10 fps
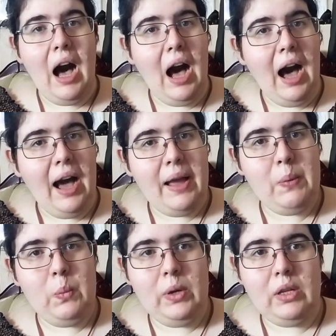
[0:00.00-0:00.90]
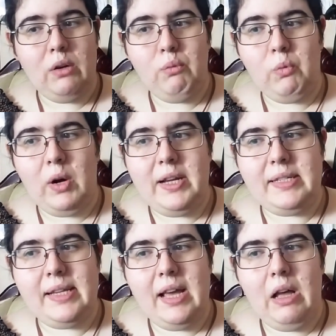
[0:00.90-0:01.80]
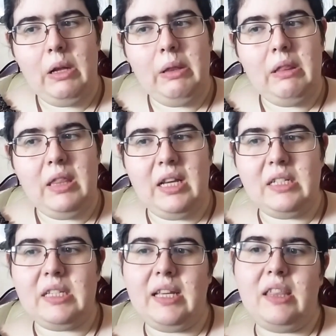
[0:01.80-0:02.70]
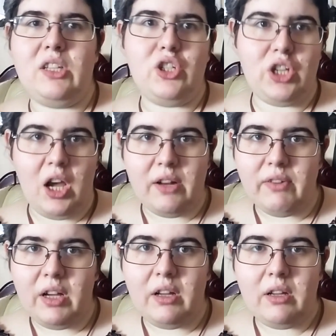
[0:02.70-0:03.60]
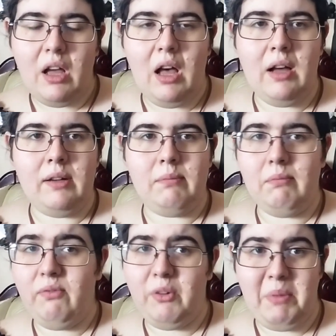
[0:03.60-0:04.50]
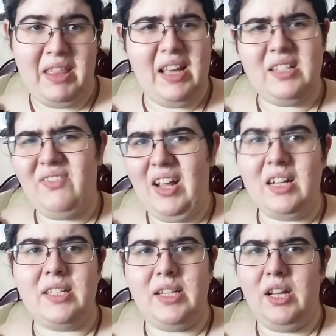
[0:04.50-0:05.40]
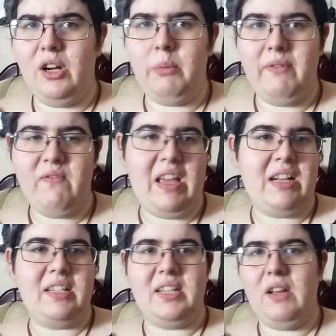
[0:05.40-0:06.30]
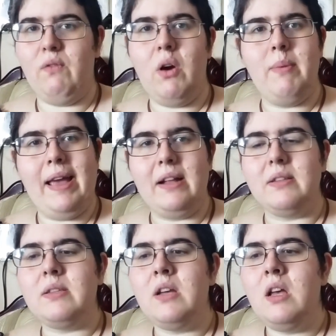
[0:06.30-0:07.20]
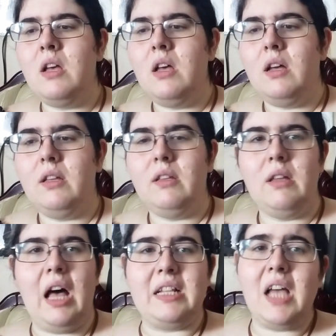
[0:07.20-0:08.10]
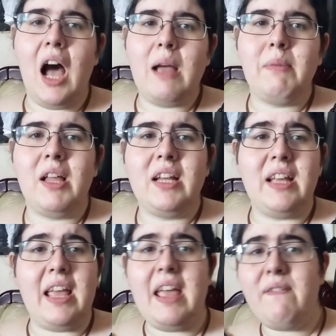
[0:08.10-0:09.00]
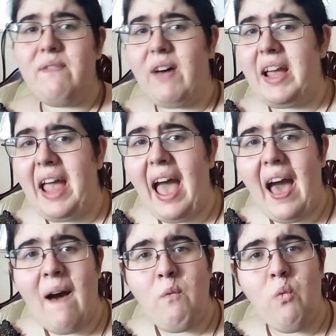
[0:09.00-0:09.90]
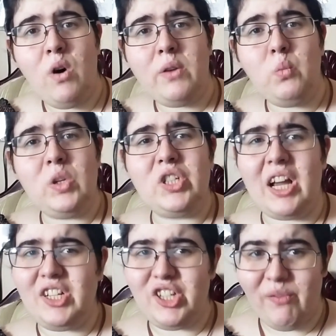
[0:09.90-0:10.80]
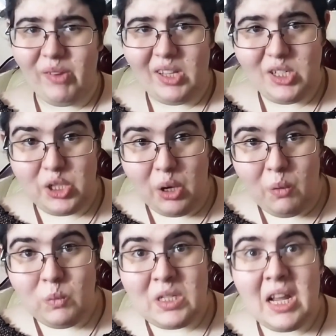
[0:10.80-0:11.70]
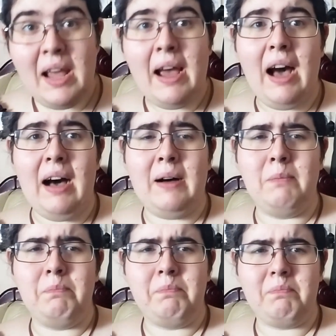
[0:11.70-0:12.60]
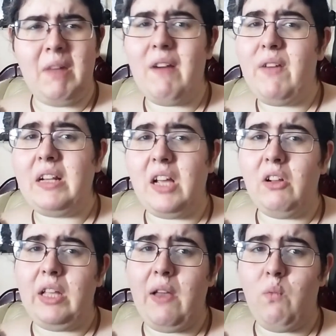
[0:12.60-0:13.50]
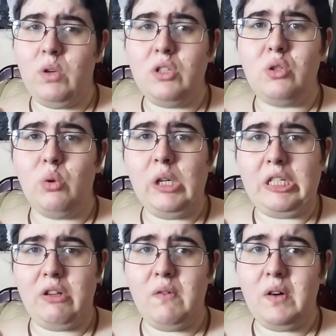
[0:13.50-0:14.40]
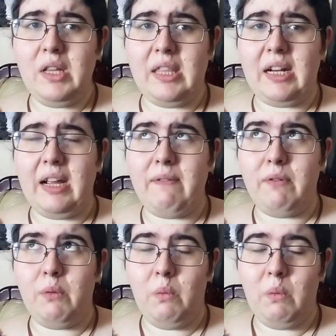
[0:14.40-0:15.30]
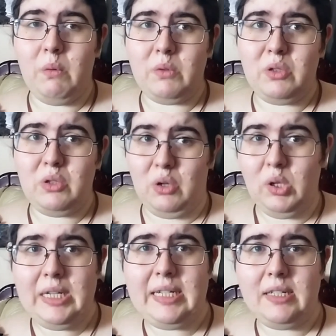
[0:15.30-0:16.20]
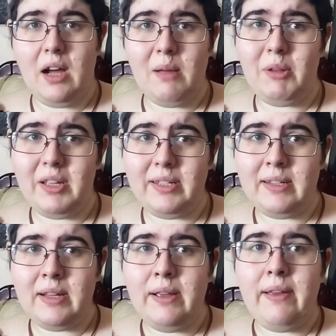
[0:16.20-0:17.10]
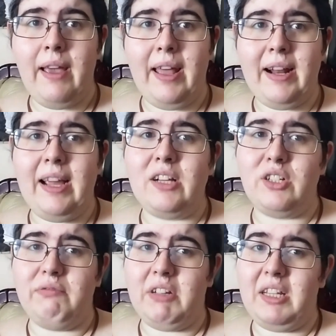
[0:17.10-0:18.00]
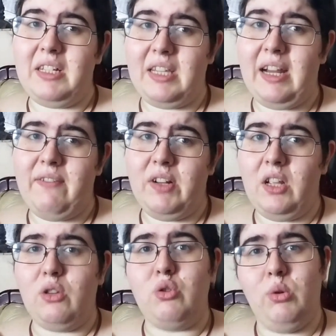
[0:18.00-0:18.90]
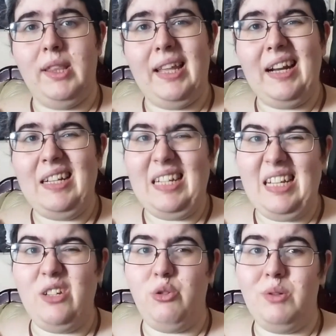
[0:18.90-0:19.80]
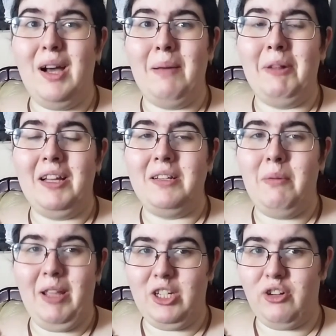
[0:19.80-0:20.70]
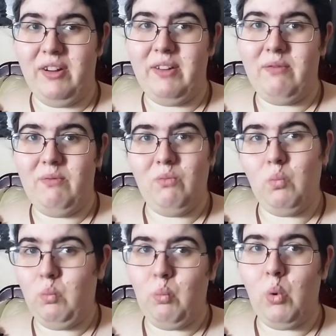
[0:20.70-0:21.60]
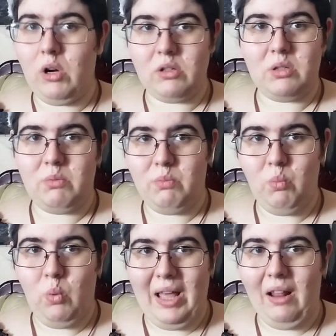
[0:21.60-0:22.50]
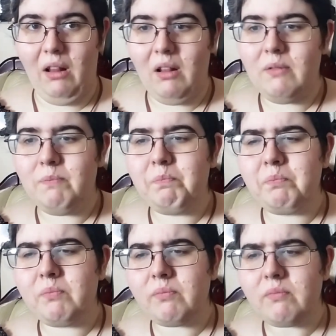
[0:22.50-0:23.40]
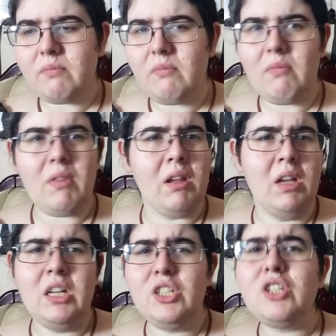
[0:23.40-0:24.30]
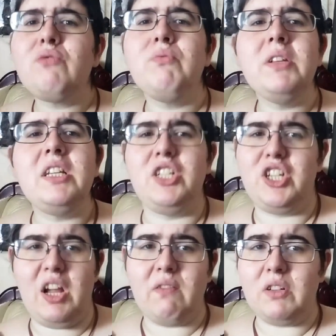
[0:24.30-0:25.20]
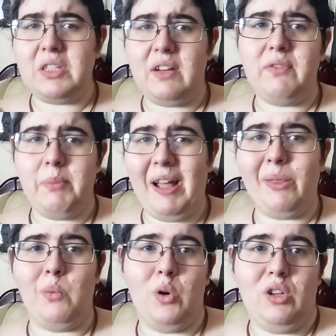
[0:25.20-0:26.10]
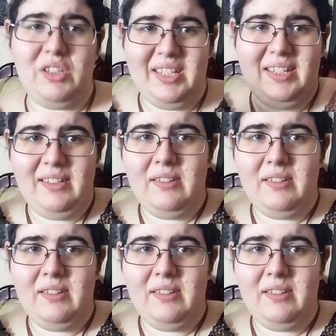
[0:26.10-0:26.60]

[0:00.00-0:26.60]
I will write down things like the genre. For me, that's fantasy, urban fantasy, romance. A timeline, if I have one, which I generally don't. Matter of fact, I only have one story so far that I've started a timeline, and I actually realized that I have another story that I need to timeline to make sure it works well. Just really general stuff about the world to